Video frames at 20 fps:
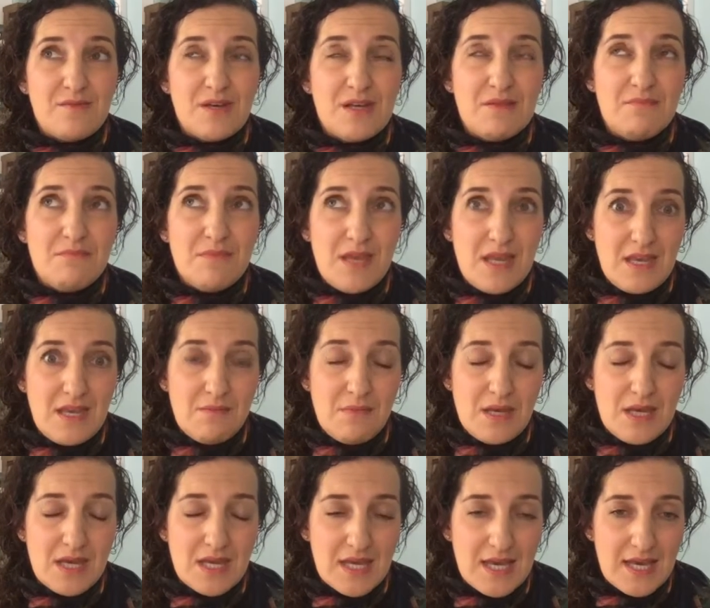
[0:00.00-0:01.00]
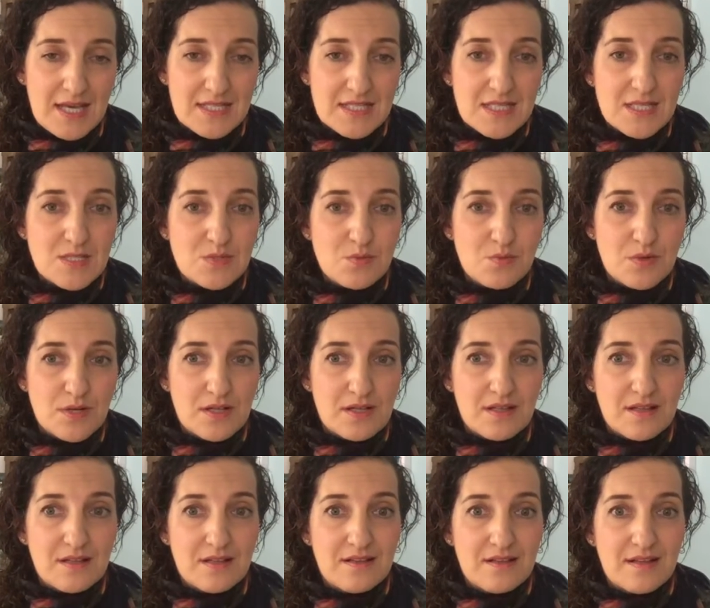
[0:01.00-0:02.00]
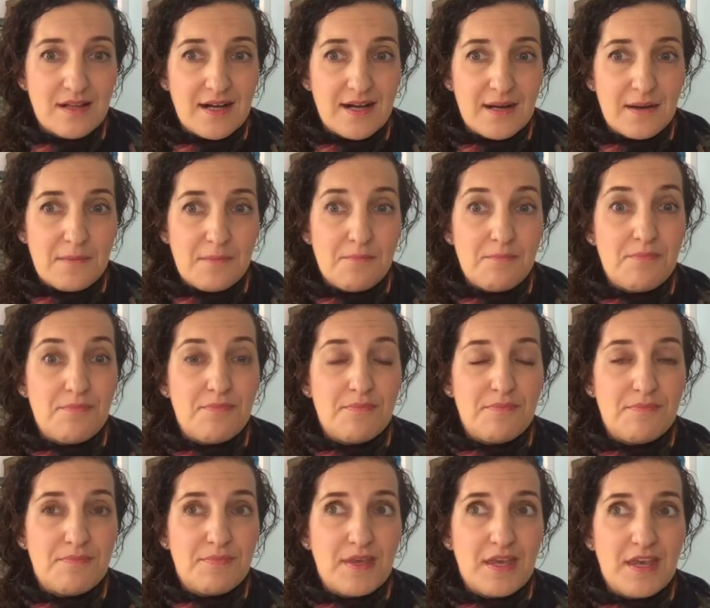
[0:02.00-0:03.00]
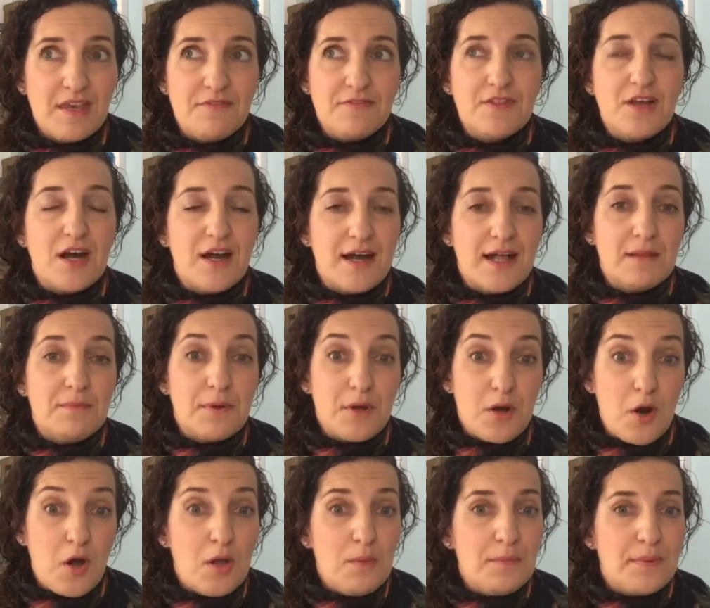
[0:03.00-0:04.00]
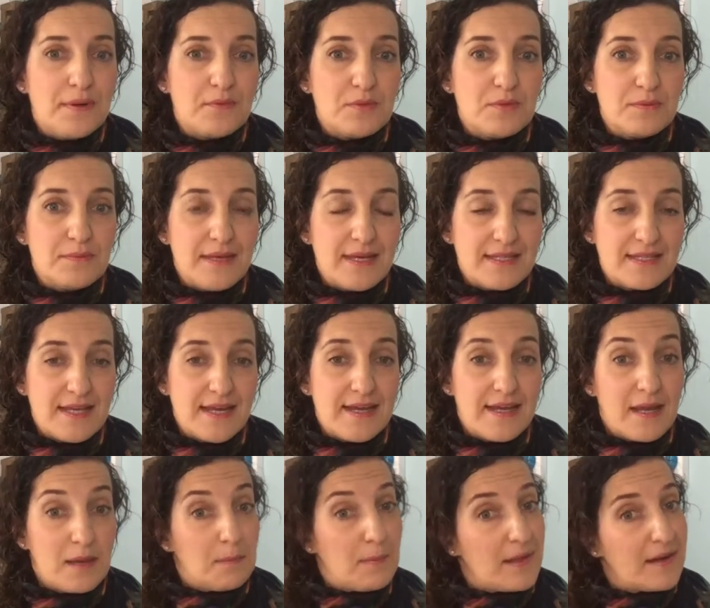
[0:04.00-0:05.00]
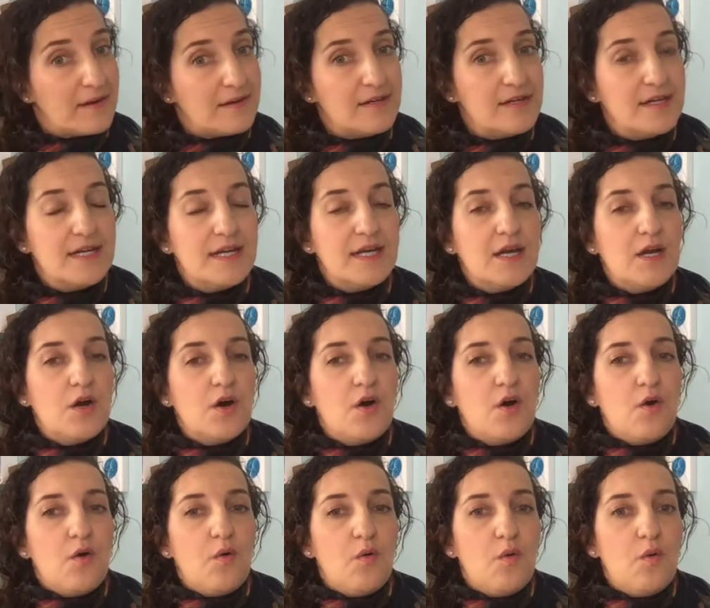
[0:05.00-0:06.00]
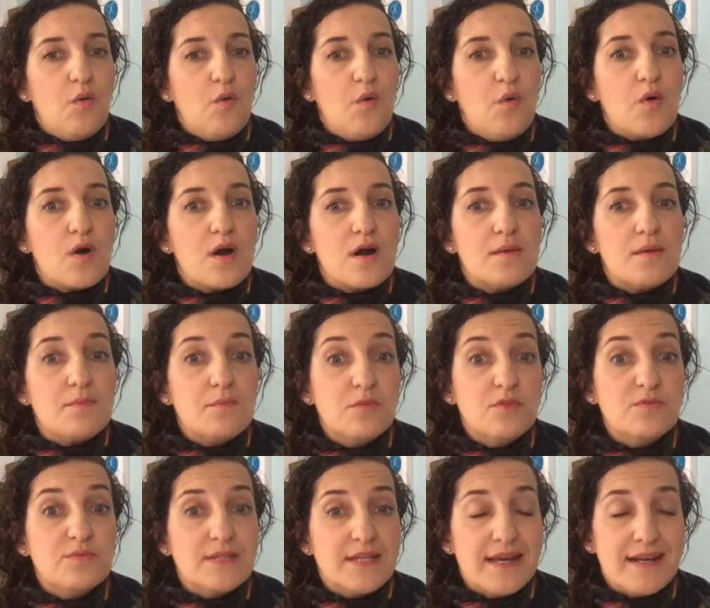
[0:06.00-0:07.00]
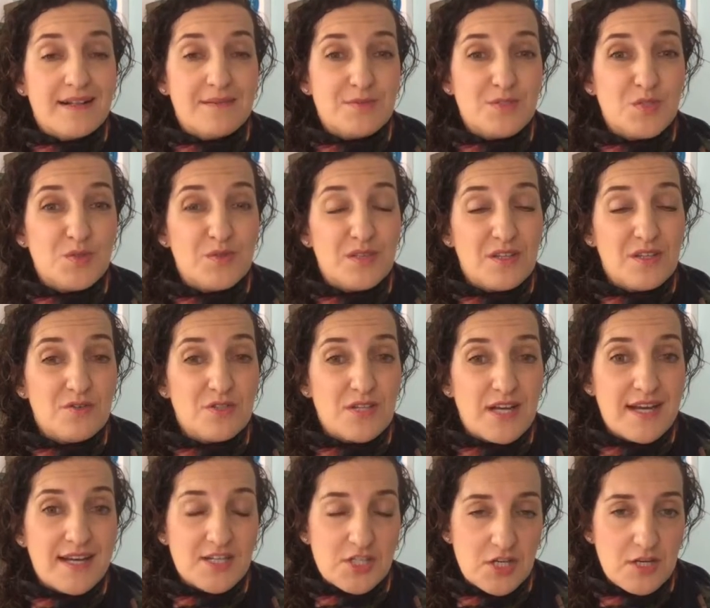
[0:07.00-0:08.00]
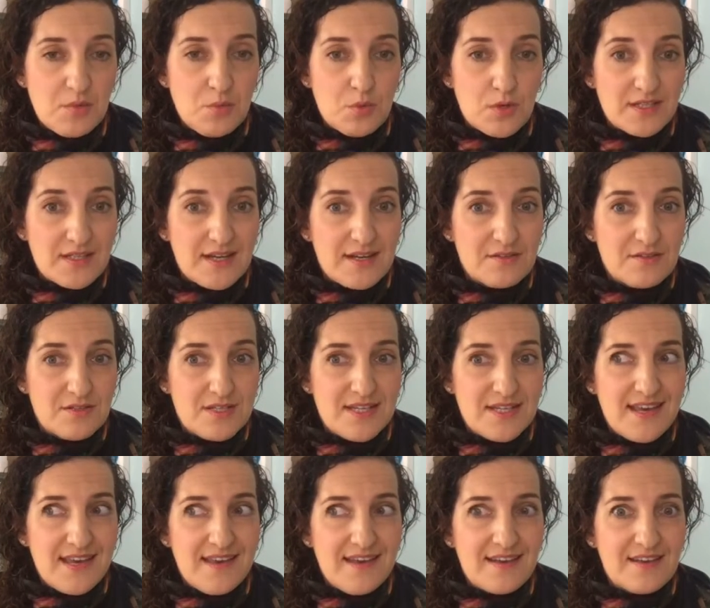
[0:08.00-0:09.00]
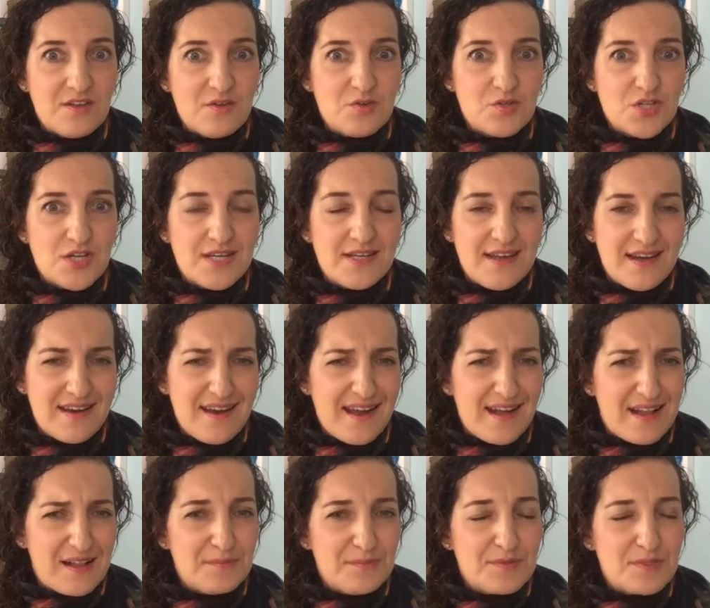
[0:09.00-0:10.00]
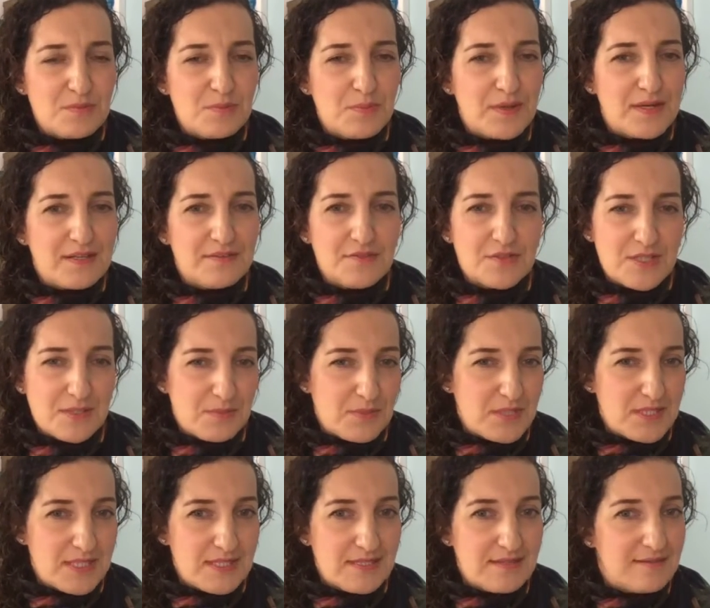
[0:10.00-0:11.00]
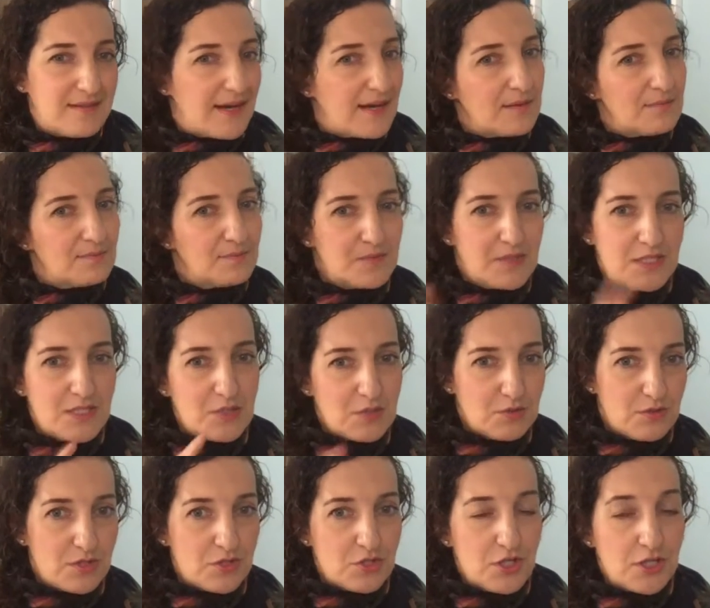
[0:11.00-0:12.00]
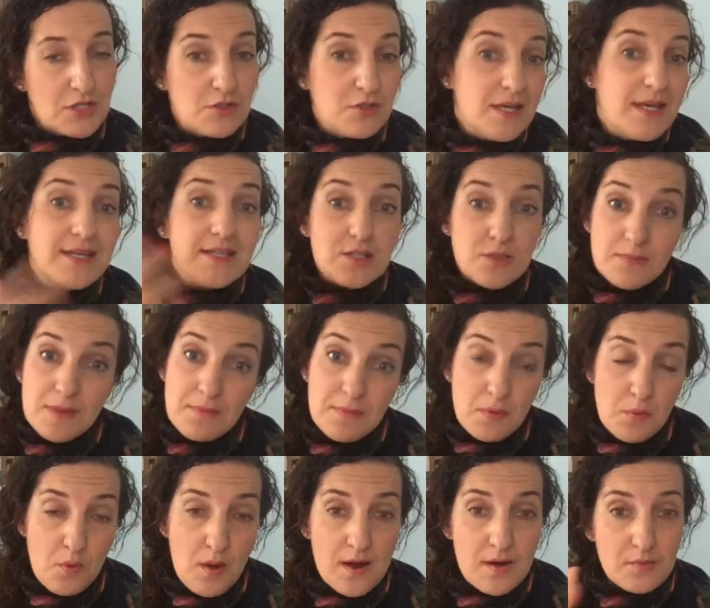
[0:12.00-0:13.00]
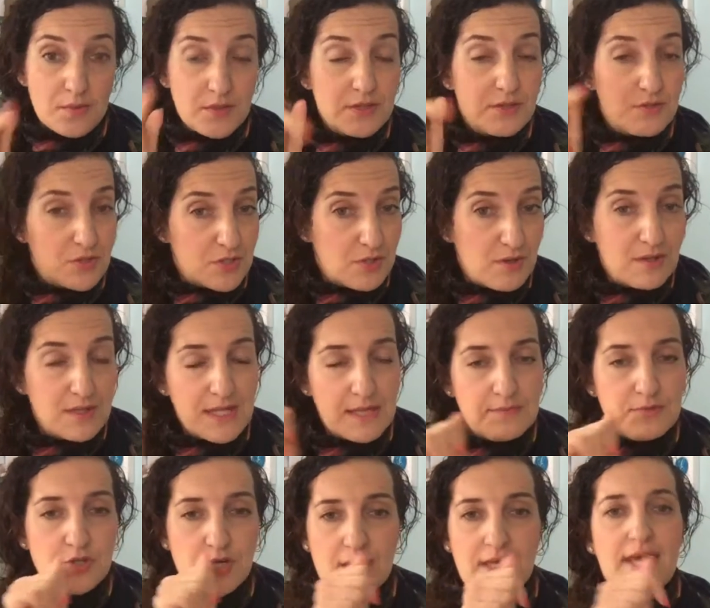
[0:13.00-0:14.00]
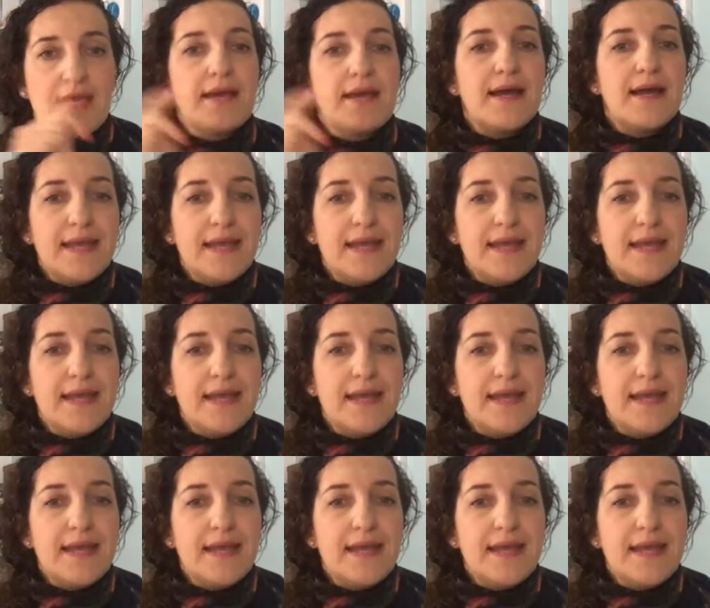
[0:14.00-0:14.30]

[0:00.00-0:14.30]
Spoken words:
In many, many cases will, if not help at all, but will make the headache better. Or movement helps too. And I actually worked out today, and usually that helps, but for some reason that didn't do the trick today. So maybe water will do. So I'll keep drinking.